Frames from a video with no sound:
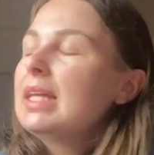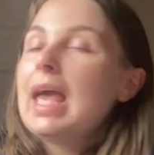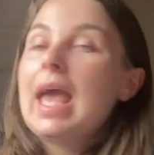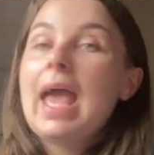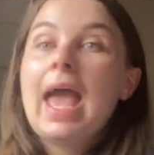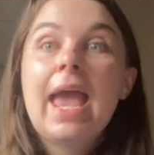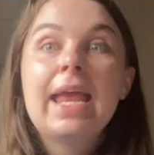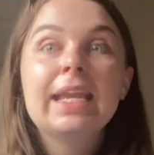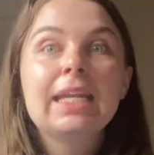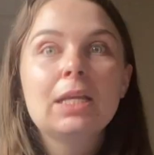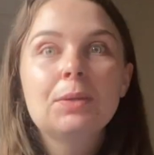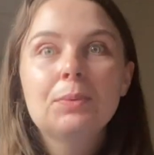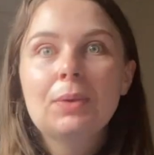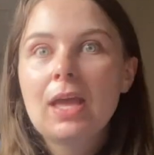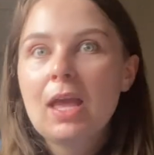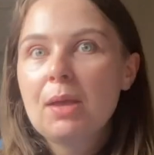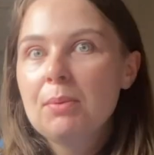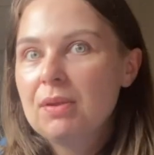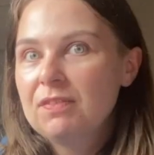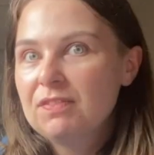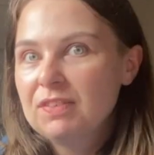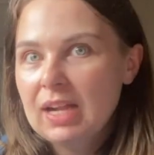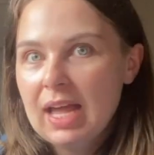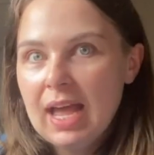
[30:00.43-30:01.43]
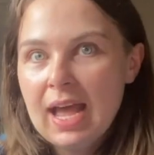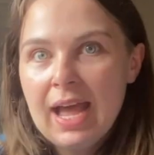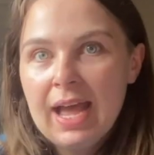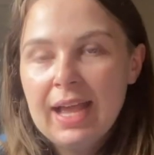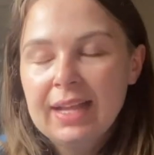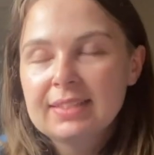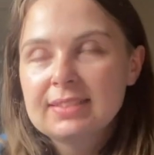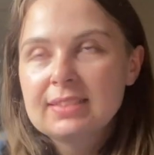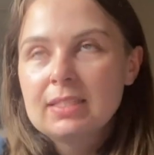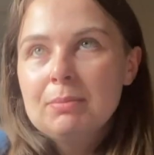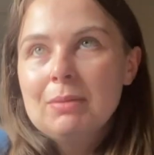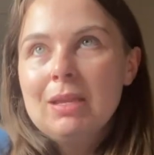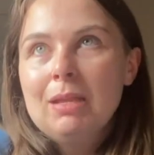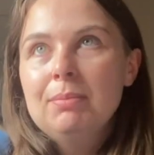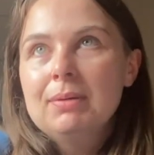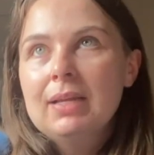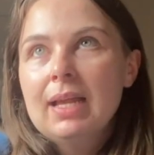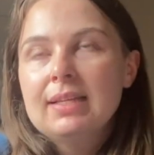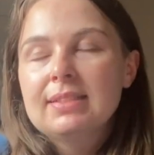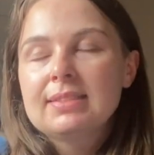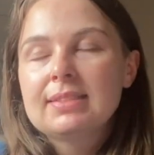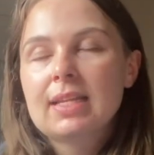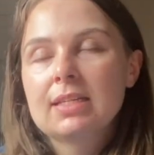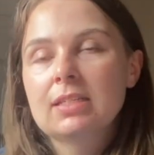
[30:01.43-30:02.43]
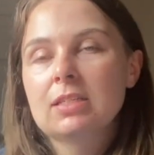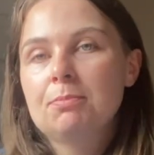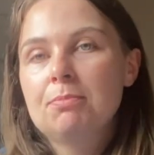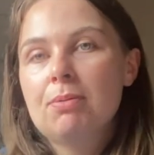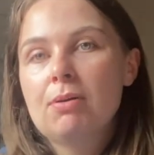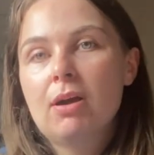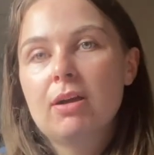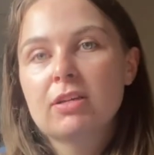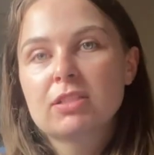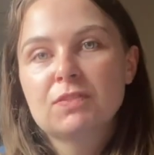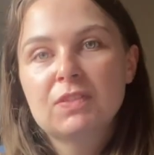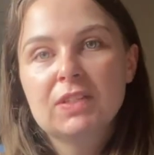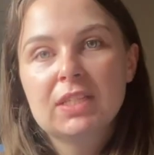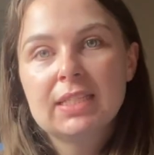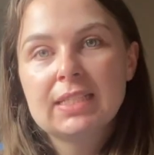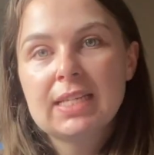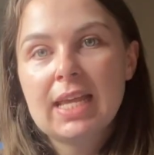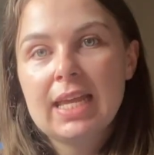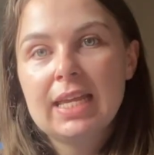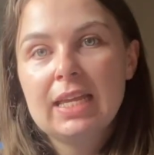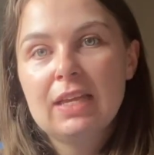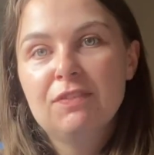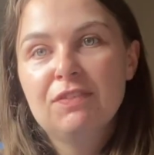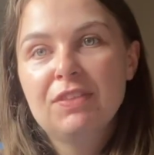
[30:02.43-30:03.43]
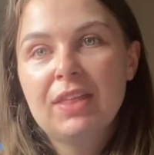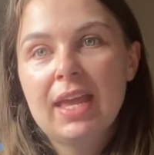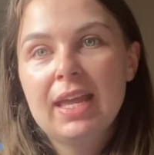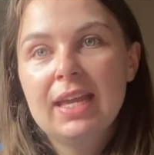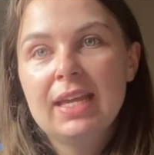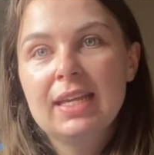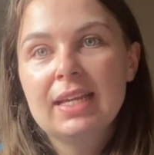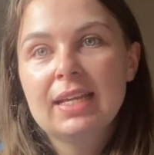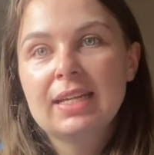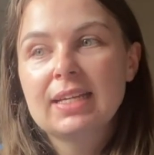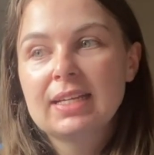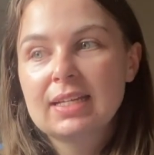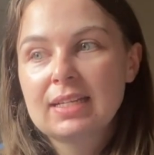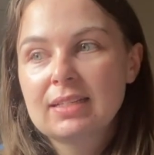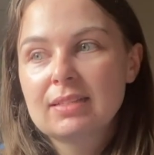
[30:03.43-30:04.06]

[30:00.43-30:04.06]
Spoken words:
Anywhere with lights, so maybe like Centre Parks for the day, if they